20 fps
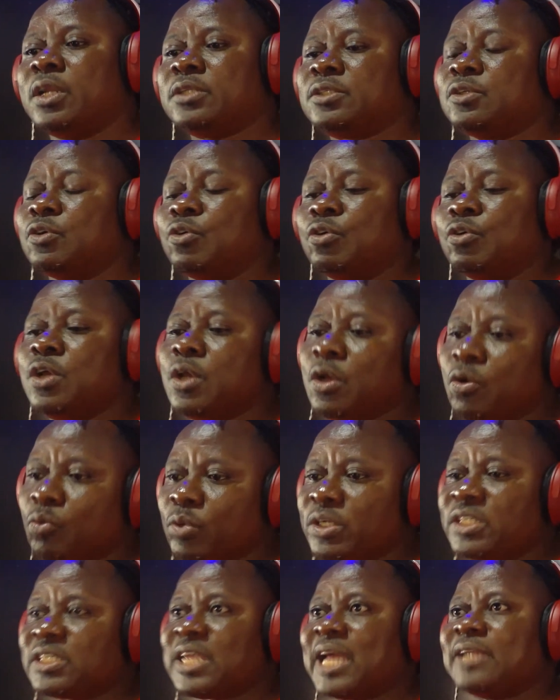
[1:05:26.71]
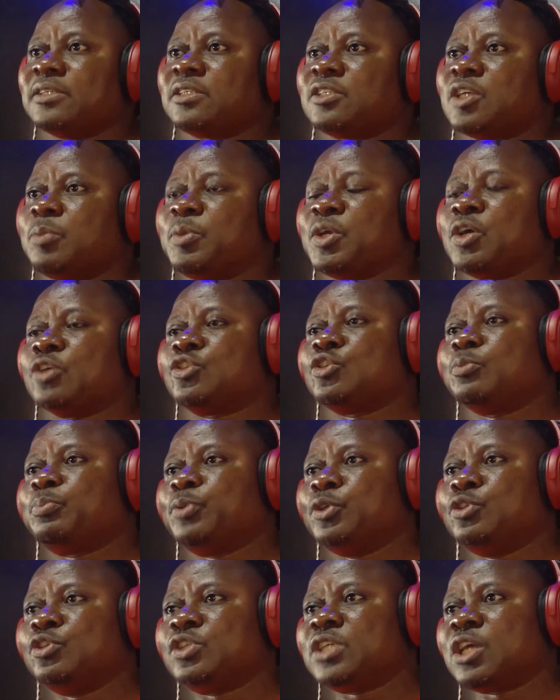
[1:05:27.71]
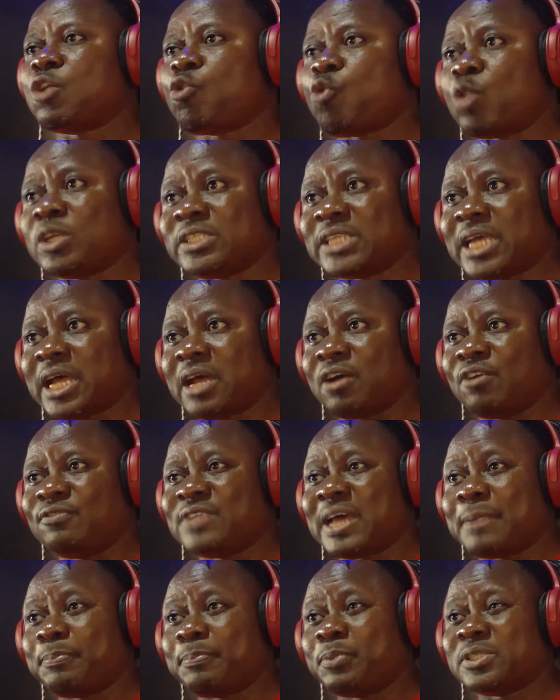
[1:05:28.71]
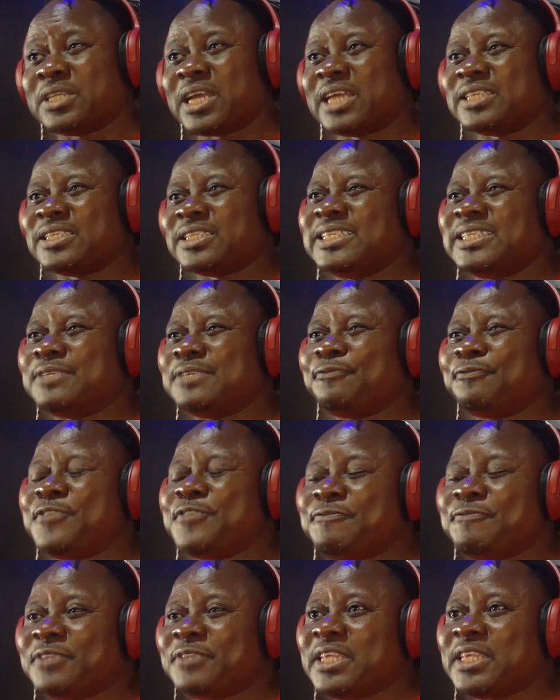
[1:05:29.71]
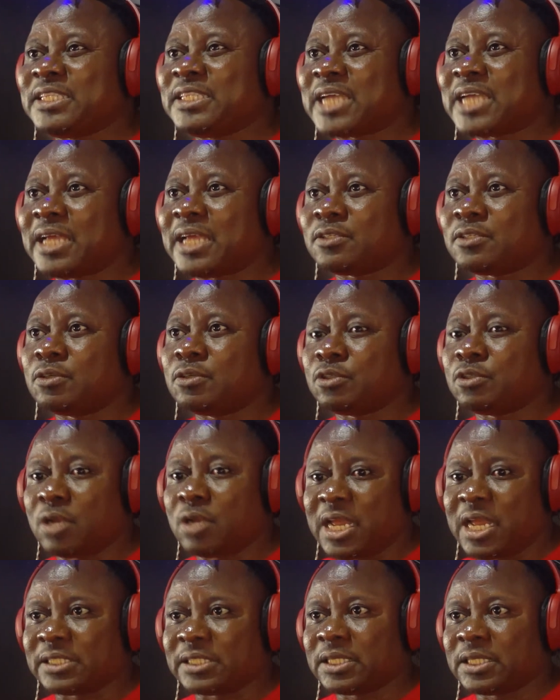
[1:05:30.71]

So we decided to stop because to produce a quarter of that podcast is $50,000.